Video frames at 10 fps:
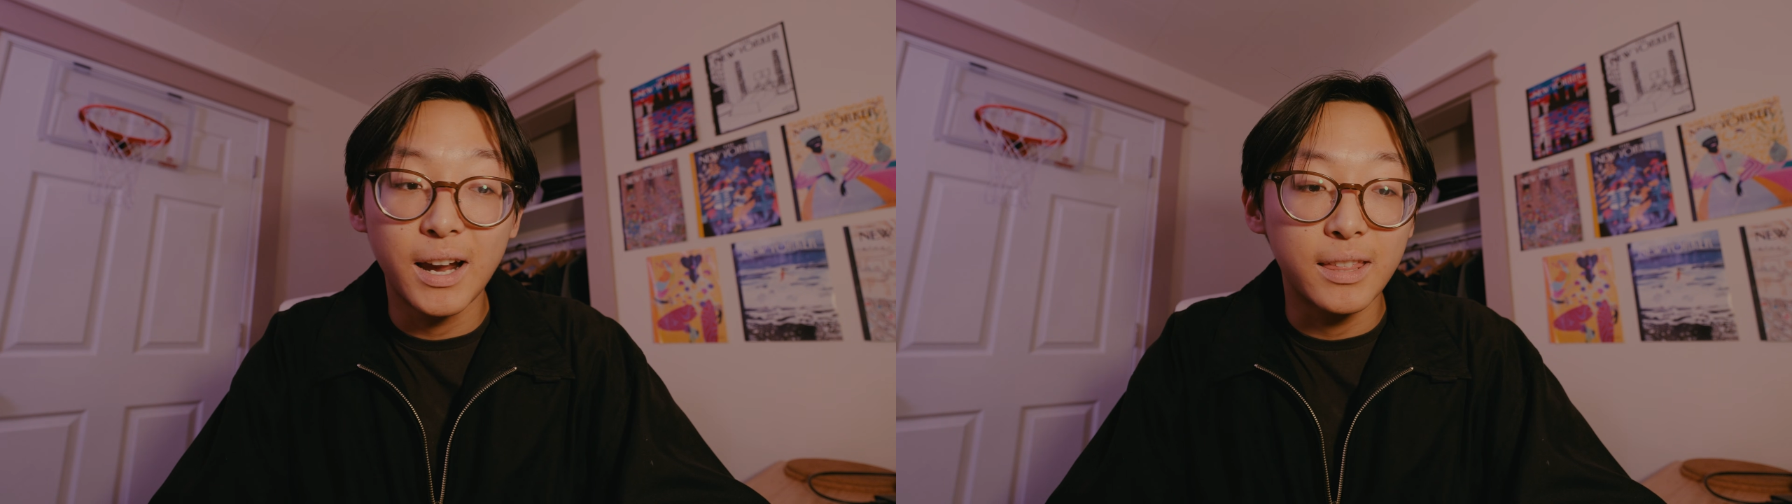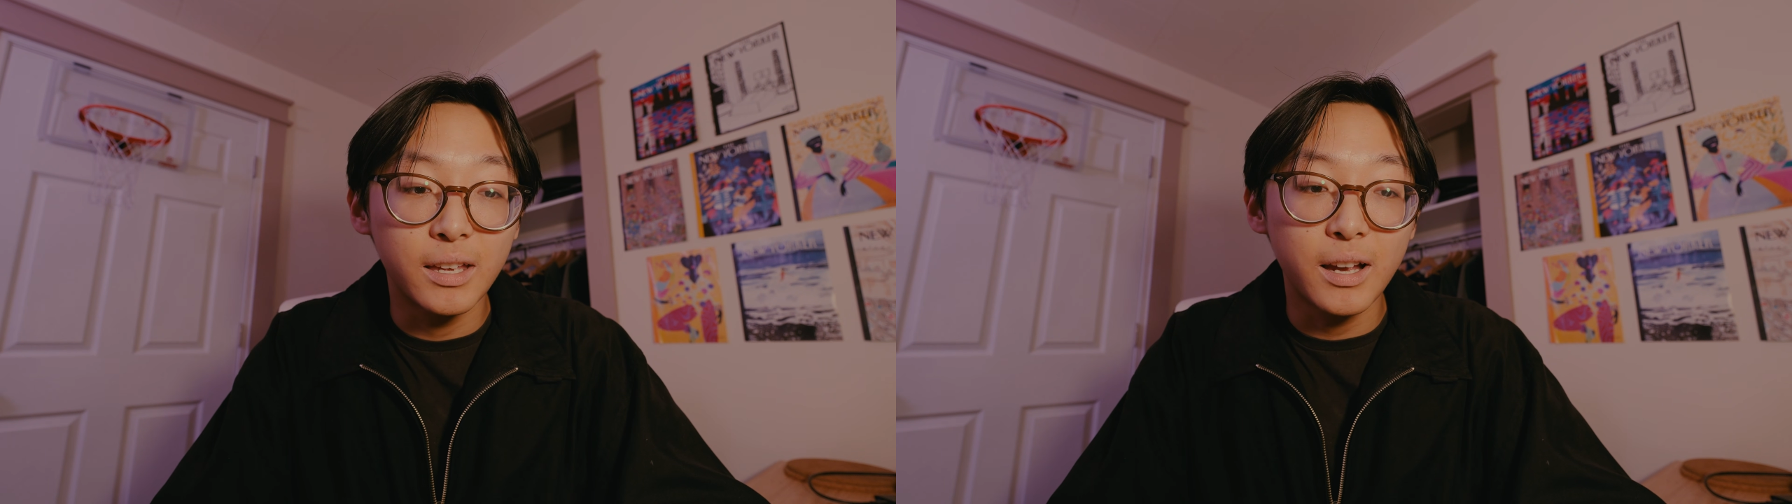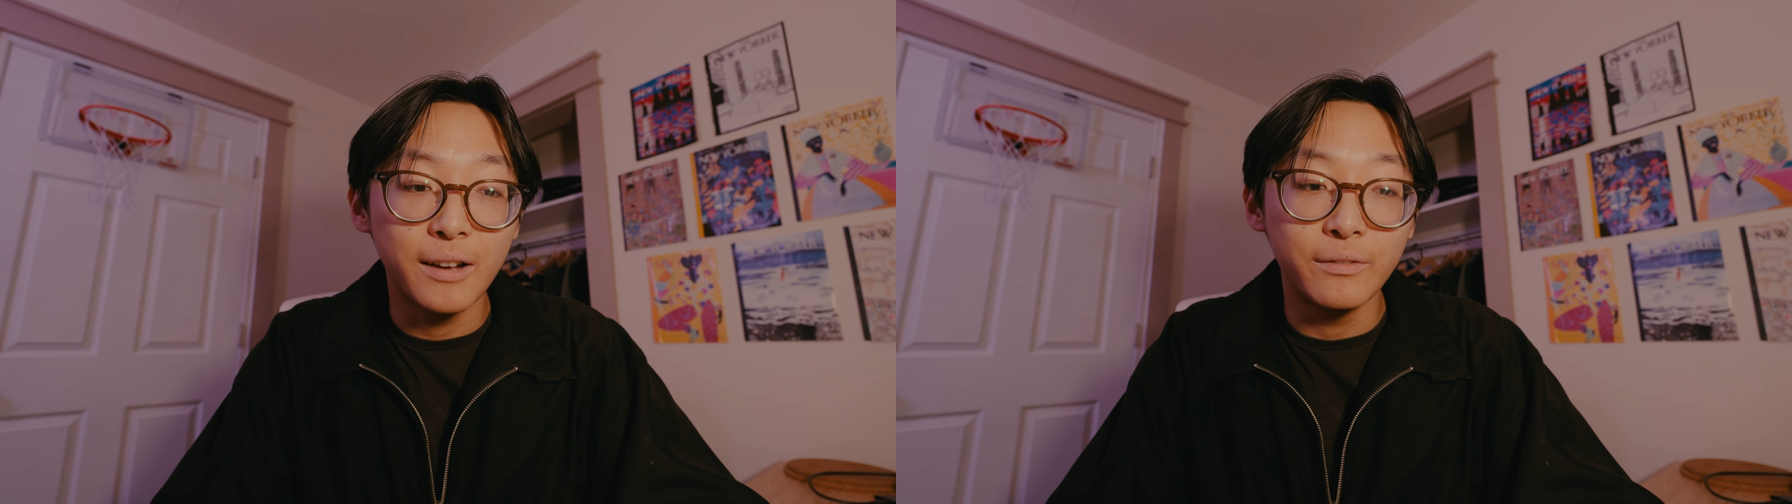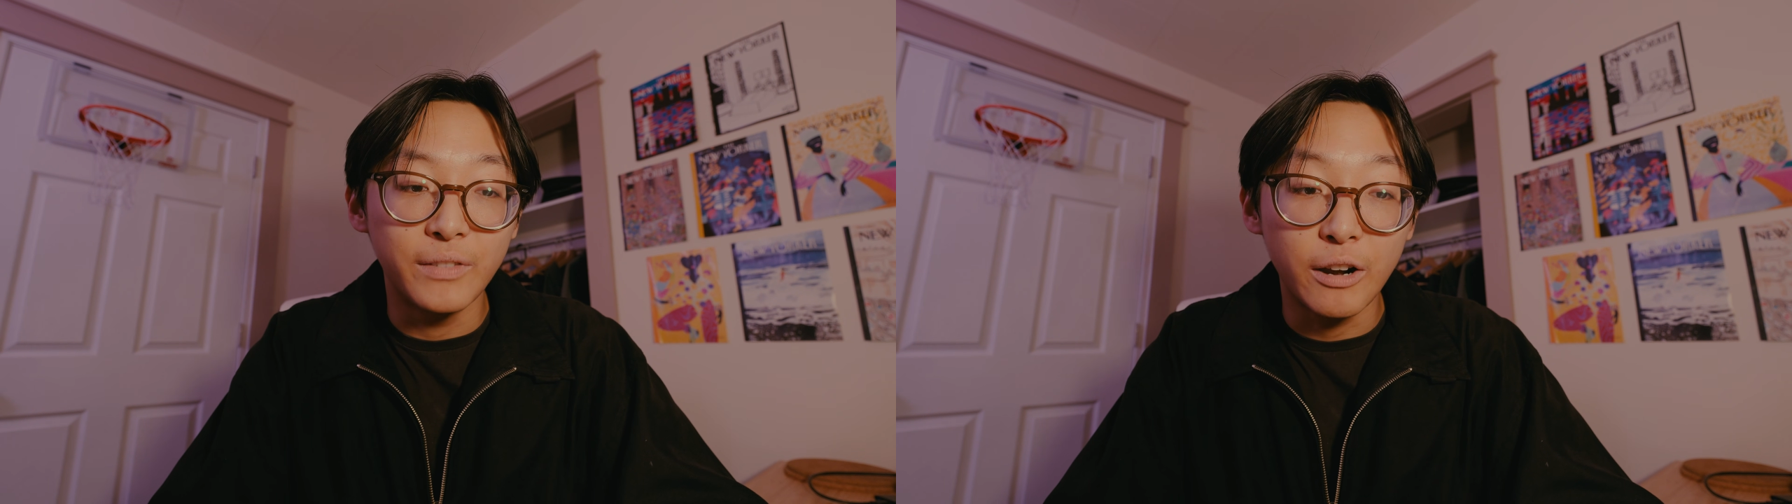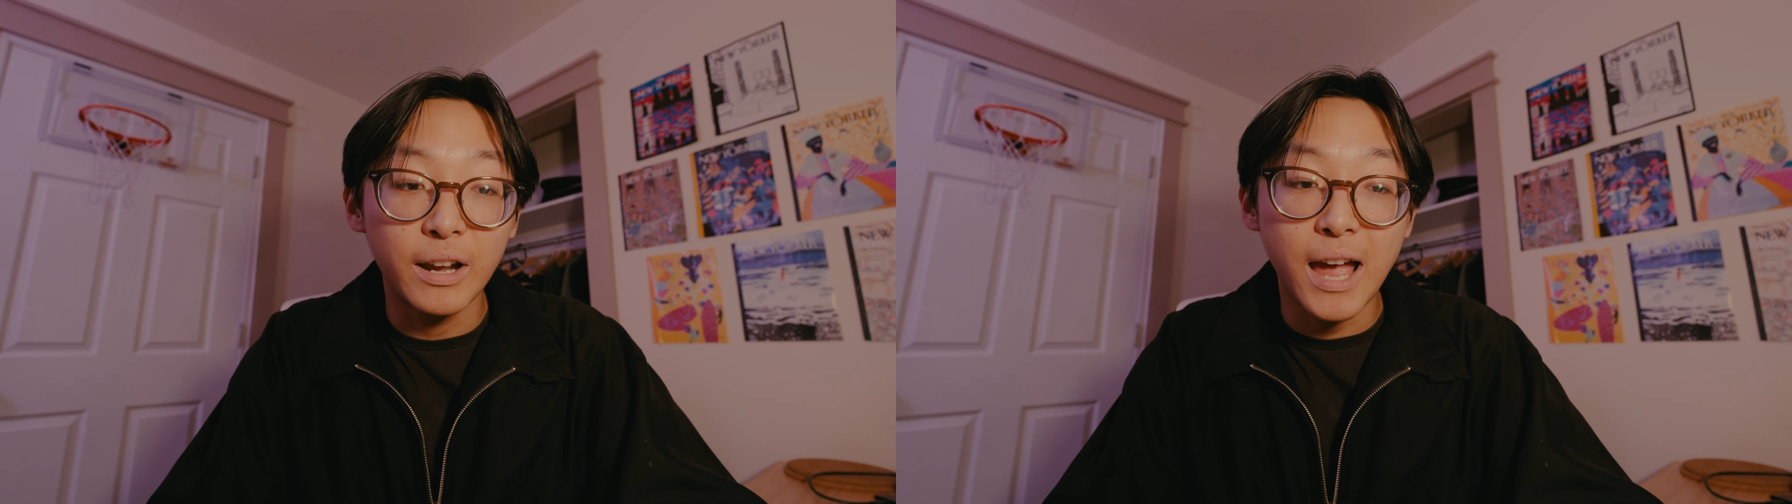I think I'm
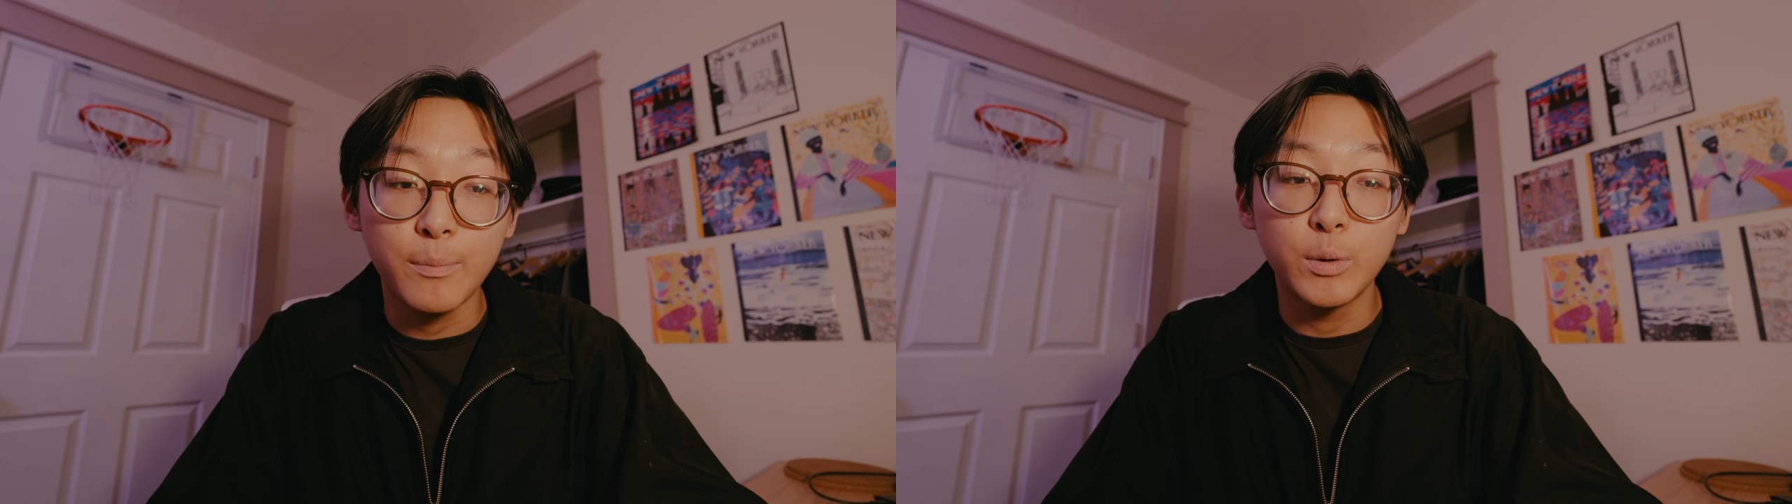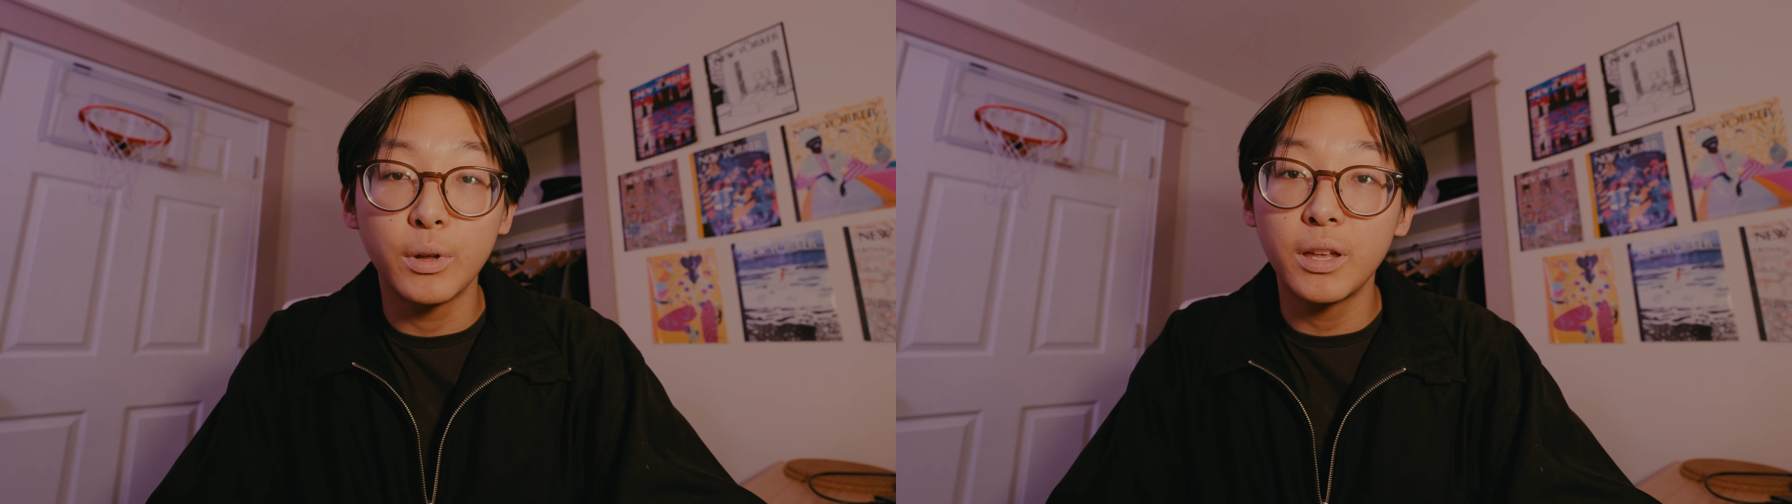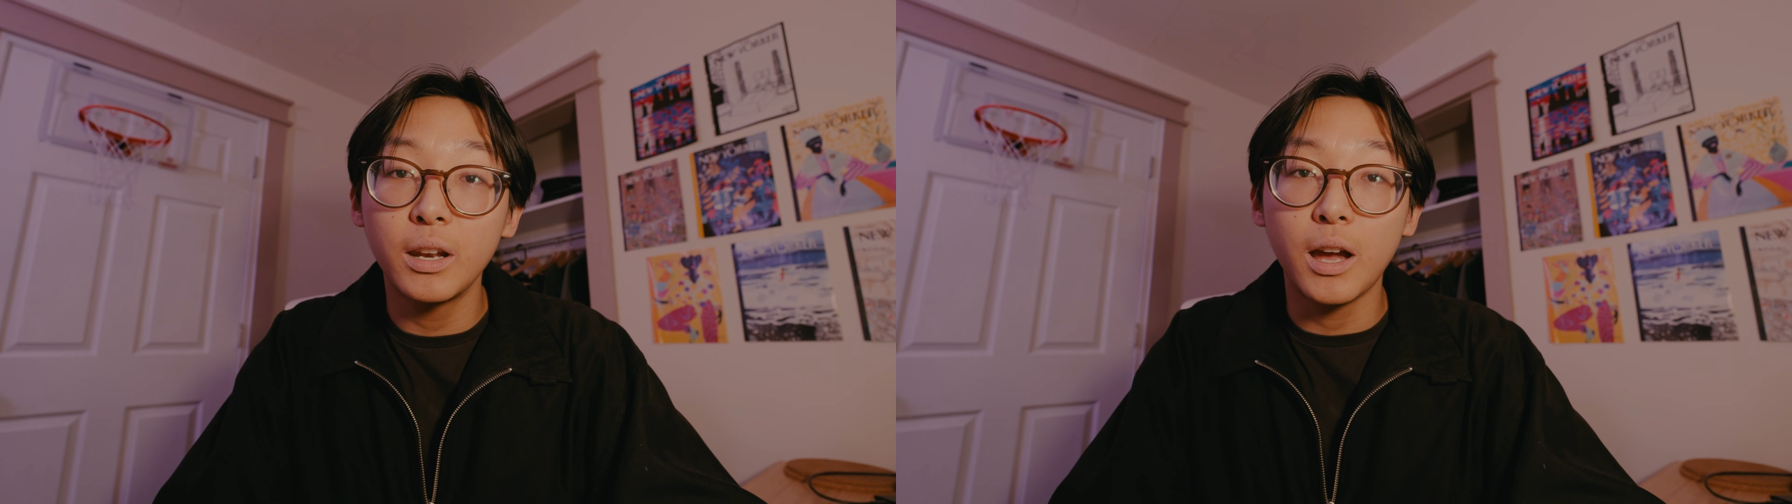very happy with it.